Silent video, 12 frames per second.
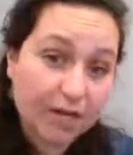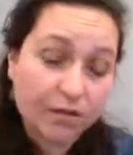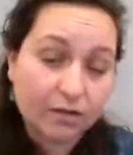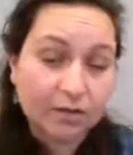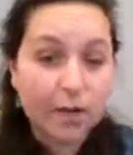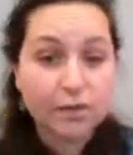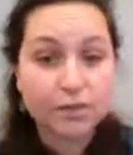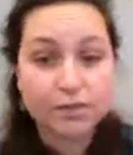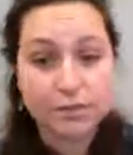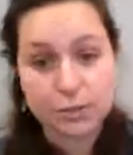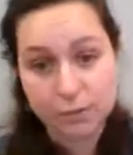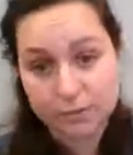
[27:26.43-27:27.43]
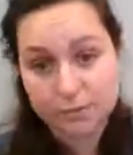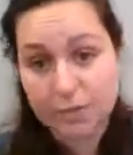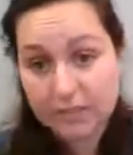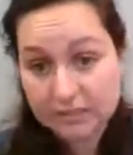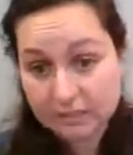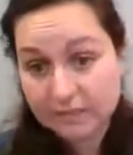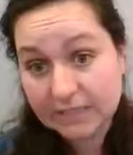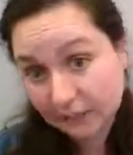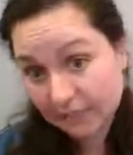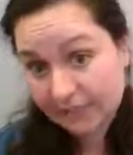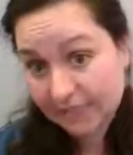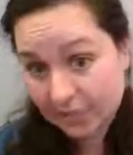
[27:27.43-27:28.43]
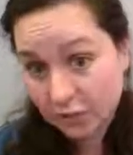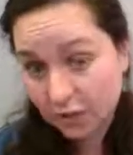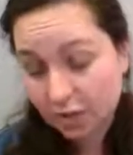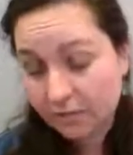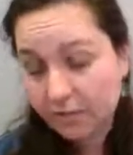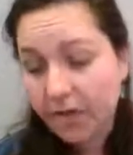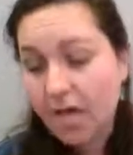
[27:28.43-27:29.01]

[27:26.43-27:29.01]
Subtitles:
and her younger sister was put in some serious danger.